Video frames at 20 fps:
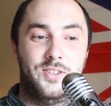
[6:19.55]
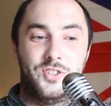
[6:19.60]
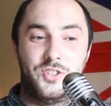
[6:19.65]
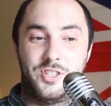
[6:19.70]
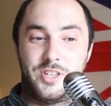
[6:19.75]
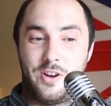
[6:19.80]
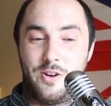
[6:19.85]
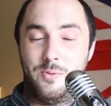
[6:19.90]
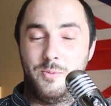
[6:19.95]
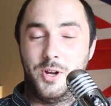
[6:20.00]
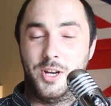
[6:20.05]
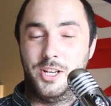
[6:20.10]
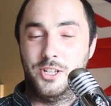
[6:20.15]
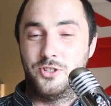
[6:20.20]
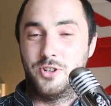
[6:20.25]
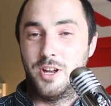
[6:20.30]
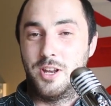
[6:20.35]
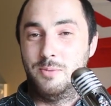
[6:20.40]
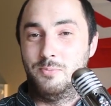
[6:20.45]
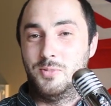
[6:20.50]
ceremony,
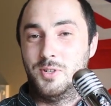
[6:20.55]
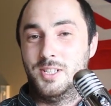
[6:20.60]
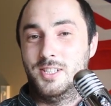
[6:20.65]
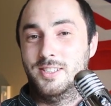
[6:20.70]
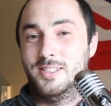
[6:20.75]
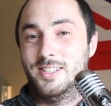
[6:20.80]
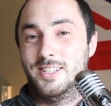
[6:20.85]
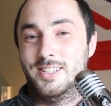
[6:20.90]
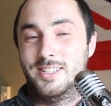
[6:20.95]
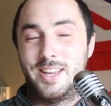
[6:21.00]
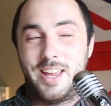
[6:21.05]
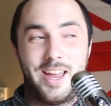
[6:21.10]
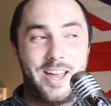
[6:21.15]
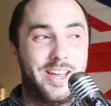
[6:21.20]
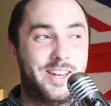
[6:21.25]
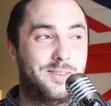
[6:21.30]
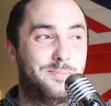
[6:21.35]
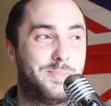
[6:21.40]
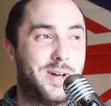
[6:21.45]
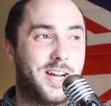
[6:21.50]
trying to bring the
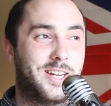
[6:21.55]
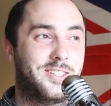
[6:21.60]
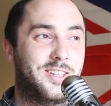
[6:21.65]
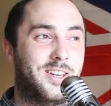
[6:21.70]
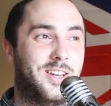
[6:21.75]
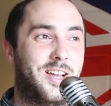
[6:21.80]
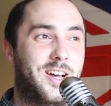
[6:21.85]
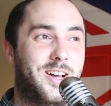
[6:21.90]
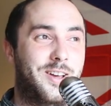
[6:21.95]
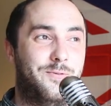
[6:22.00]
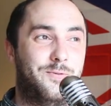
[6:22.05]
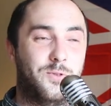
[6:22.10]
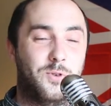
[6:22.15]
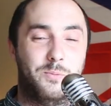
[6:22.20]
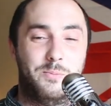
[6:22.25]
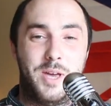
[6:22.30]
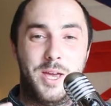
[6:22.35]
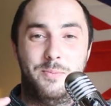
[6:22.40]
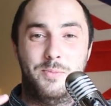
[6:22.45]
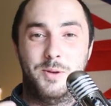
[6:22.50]
dead back to life,
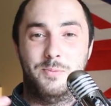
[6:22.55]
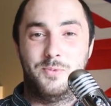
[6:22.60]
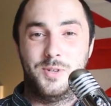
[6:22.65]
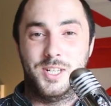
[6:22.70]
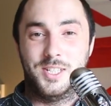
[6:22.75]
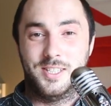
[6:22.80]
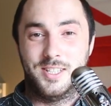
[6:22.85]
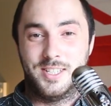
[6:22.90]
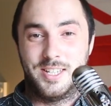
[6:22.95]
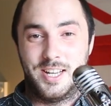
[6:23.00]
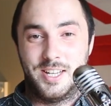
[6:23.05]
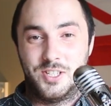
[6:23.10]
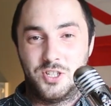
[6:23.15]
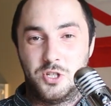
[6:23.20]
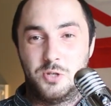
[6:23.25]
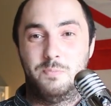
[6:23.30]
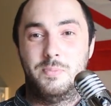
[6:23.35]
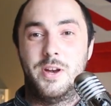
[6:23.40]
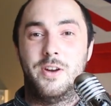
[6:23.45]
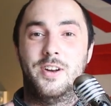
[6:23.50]
or maybe bring the dead
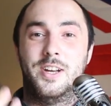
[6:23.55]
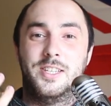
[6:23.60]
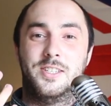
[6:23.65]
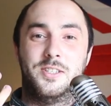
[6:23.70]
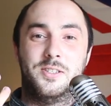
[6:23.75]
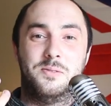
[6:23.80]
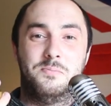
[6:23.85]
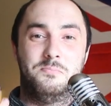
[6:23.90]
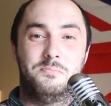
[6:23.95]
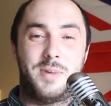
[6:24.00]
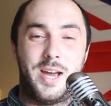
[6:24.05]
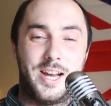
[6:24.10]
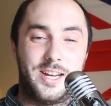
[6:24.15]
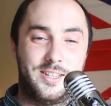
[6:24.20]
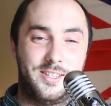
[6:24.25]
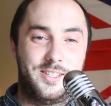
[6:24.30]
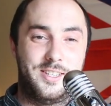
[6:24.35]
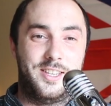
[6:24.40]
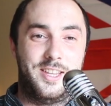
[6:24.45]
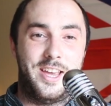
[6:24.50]
spirits
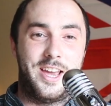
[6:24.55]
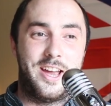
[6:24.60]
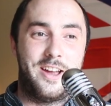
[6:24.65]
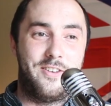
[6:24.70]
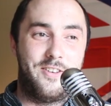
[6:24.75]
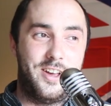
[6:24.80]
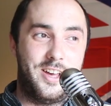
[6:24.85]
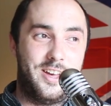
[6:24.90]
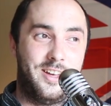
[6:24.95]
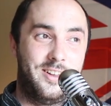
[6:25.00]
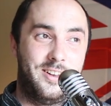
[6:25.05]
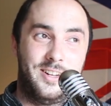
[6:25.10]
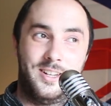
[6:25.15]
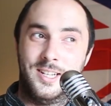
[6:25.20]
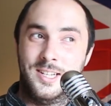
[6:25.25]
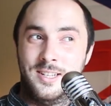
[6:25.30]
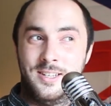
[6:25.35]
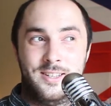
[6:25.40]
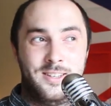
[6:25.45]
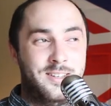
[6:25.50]
back into the area.
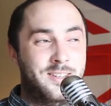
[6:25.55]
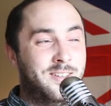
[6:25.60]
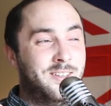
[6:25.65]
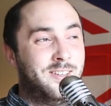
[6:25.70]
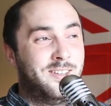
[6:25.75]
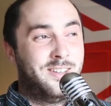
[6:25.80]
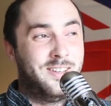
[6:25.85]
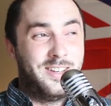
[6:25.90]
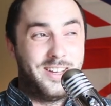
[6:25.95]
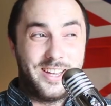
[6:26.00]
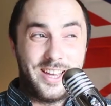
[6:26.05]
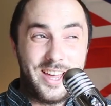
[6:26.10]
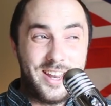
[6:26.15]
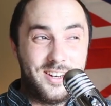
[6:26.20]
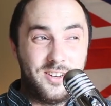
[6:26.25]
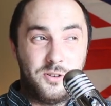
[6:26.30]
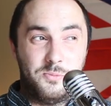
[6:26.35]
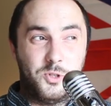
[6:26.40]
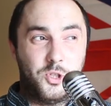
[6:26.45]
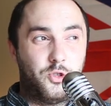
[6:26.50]

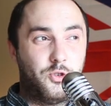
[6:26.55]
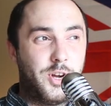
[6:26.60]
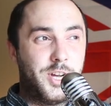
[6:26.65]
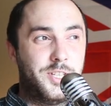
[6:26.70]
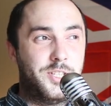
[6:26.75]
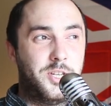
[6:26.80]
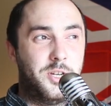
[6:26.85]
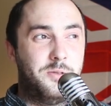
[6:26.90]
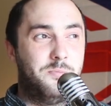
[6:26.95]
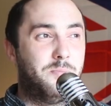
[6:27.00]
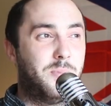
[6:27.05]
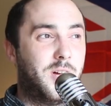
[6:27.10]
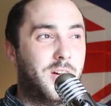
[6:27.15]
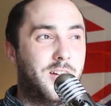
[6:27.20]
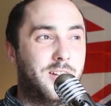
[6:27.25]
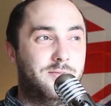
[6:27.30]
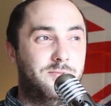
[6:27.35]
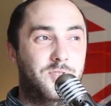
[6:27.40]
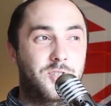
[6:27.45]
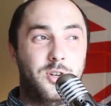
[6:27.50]
Again, not much writing,
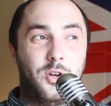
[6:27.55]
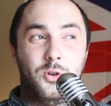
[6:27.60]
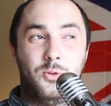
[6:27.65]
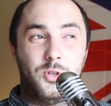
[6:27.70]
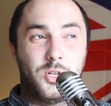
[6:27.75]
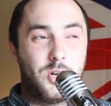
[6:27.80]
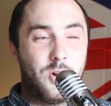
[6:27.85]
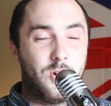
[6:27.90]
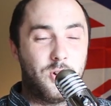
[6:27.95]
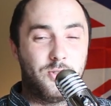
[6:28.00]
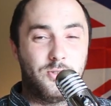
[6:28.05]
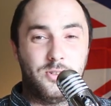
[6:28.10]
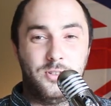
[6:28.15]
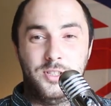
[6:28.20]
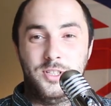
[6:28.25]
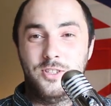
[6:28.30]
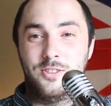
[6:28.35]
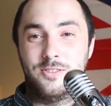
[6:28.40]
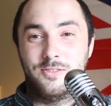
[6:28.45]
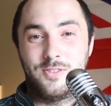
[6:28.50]
but you know, the
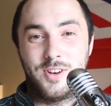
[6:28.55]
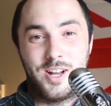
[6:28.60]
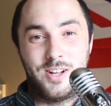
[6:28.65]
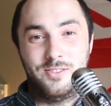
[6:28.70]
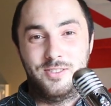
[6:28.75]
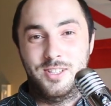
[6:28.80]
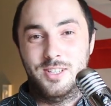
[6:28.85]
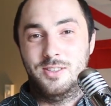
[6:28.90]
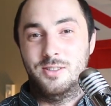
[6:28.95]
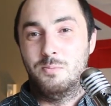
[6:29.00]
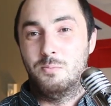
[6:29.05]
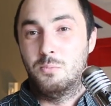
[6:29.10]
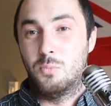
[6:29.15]
cockerel is around in the